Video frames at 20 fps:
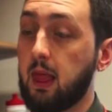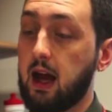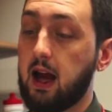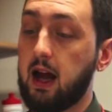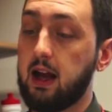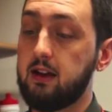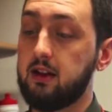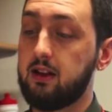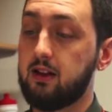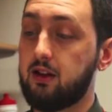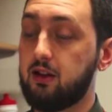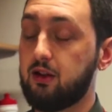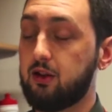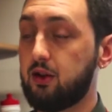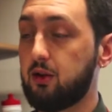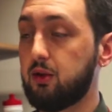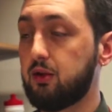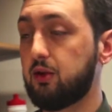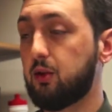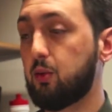And
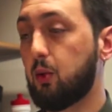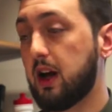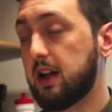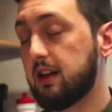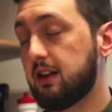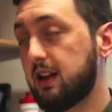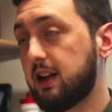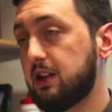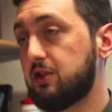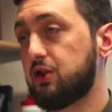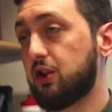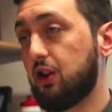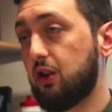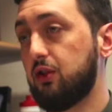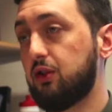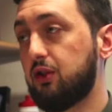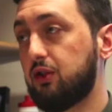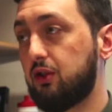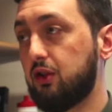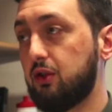the way that they
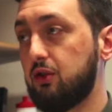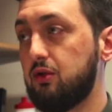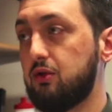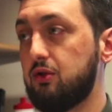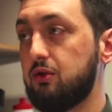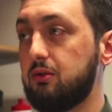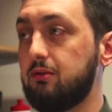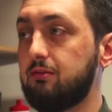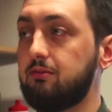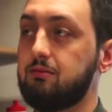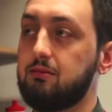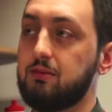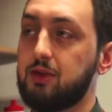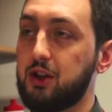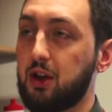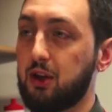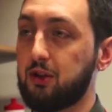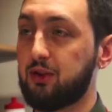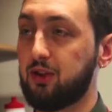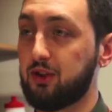chose to
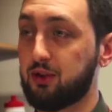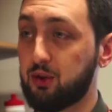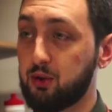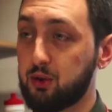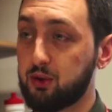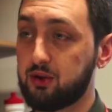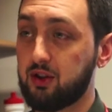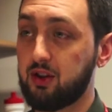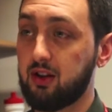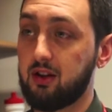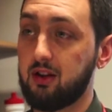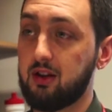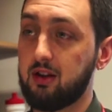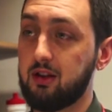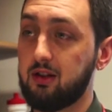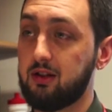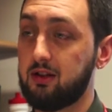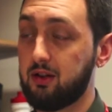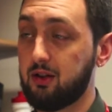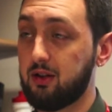talk
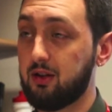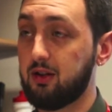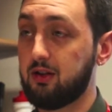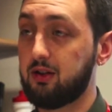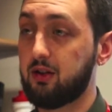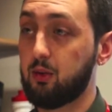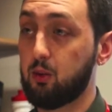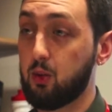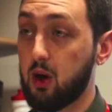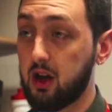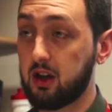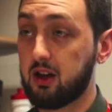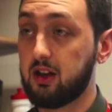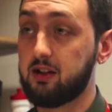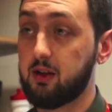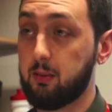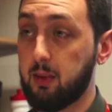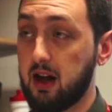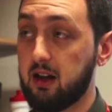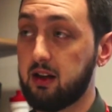to
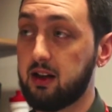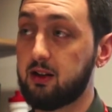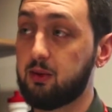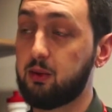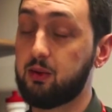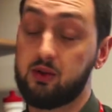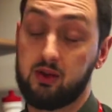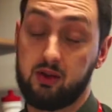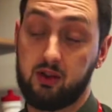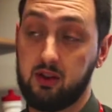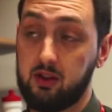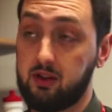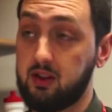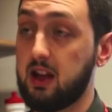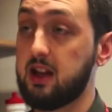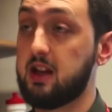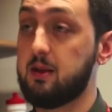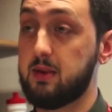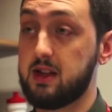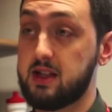workers about this was just to
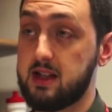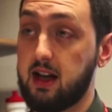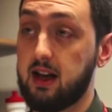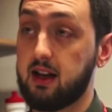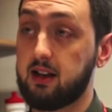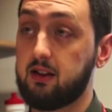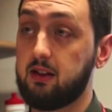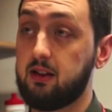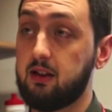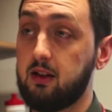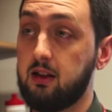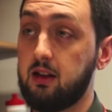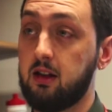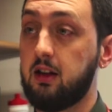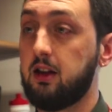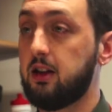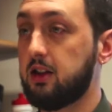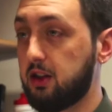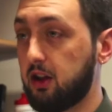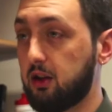send them a text.
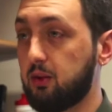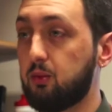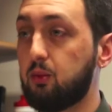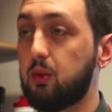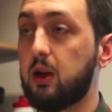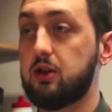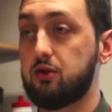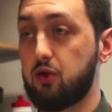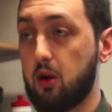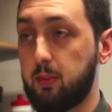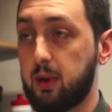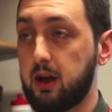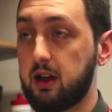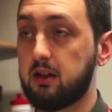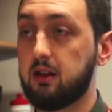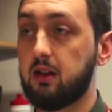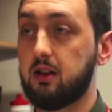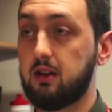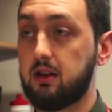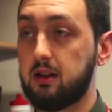We're
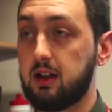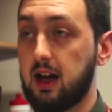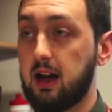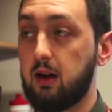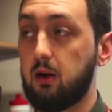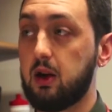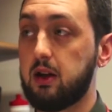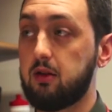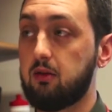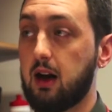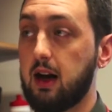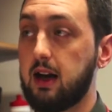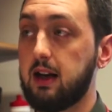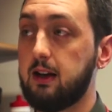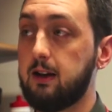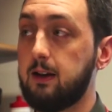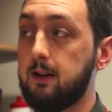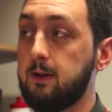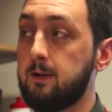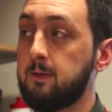dropping the hourly
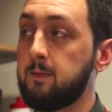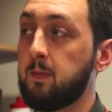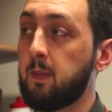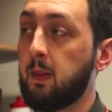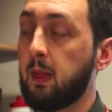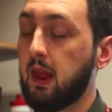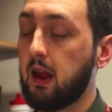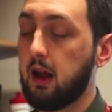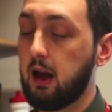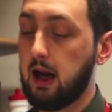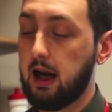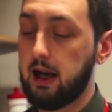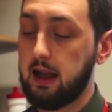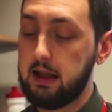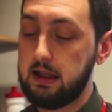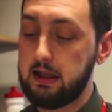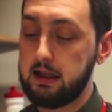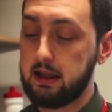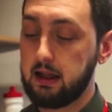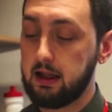rate. And
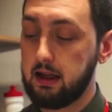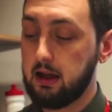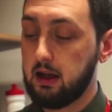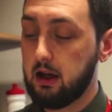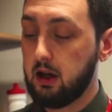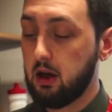I think